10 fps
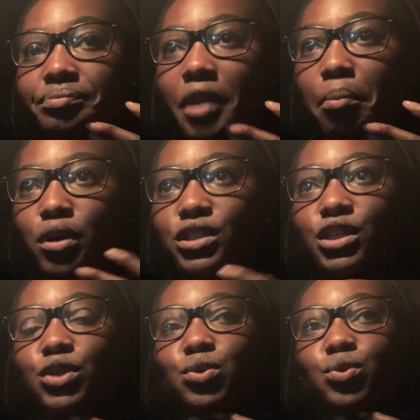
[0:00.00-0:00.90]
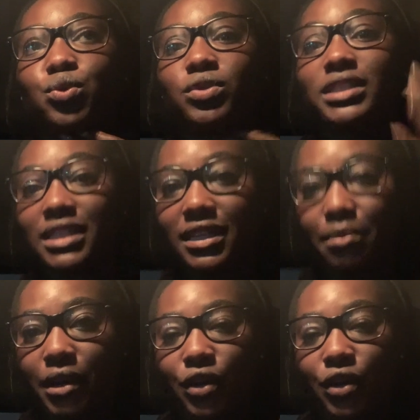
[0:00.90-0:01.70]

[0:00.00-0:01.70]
the person who did them are